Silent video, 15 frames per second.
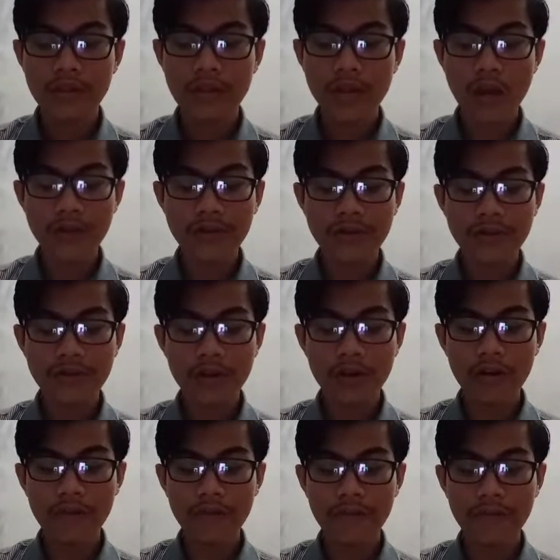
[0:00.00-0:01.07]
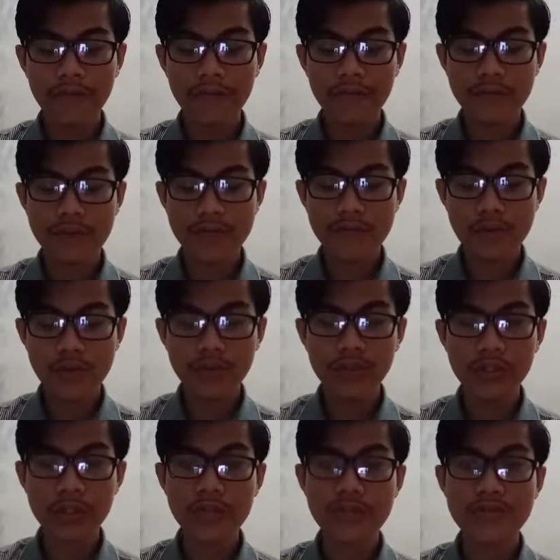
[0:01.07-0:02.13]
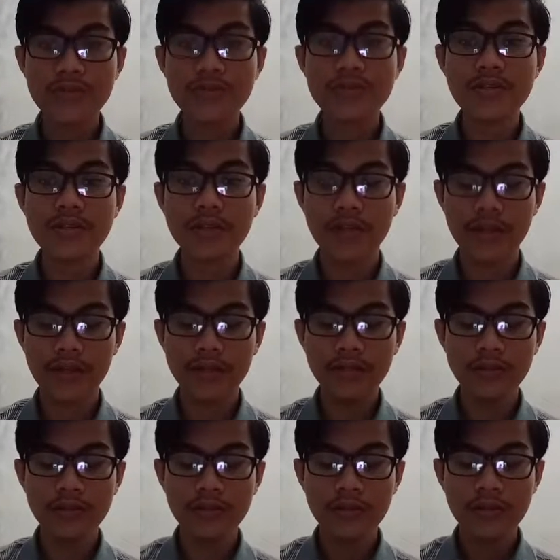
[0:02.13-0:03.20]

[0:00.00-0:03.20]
The author of this book is Susan Hill,